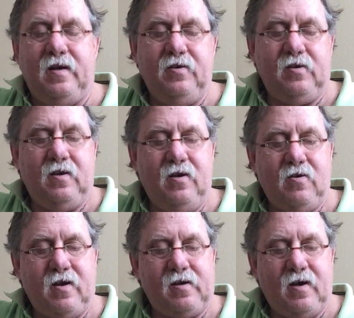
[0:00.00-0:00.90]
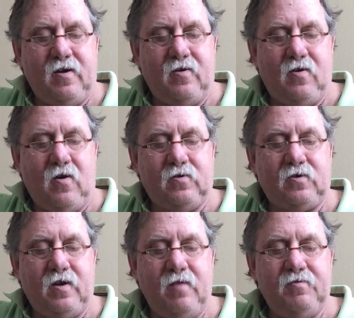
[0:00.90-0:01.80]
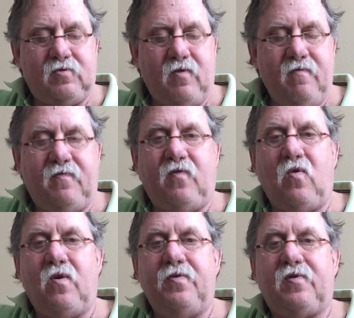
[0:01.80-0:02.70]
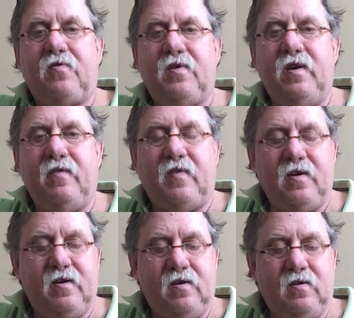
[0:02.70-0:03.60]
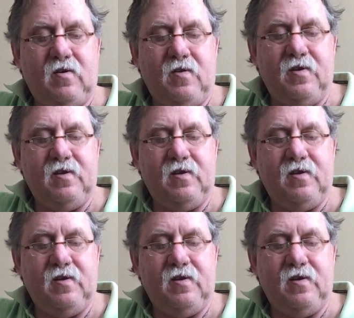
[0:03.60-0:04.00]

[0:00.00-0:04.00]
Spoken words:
And you can hear I kind of alternate between 4 and 3 if I on